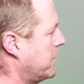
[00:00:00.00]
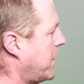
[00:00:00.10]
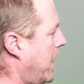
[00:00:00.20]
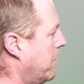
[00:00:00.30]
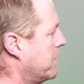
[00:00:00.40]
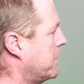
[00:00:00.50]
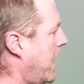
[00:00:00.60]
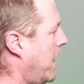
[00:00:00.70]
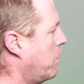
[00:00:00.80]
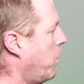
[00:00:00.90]
and down and
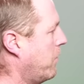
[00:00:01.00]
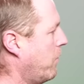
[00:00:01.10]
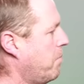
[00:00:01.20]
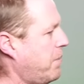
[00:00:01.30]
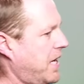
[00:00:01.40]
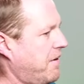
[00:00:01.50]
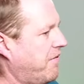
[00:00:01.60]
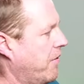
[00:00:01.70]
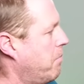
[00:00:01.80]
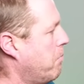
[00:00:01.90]
down, whether it be
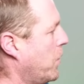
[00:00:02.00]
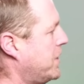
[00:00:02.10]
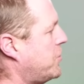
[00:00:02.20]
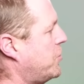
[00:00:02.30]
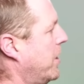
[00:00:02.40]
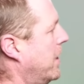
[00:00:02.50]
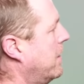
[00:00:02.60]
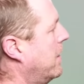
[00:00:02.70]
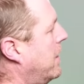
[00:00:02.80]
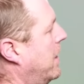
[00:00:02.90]
from moisture
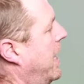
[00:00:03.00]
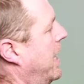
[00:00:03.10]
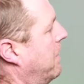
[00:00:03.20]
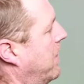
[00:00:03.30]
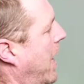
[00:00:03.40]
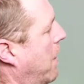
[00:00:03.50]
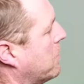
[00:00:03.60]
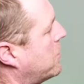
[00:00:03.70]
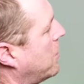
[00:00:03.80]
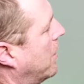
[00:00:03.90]
hitting the
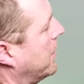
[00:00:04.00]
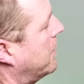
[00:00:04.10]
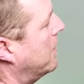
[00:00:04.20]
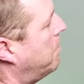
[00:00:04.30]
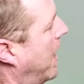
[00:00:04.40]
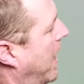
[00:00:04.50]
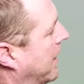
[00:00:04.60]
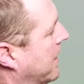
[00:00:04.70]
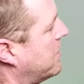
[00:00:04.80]
outside of the bag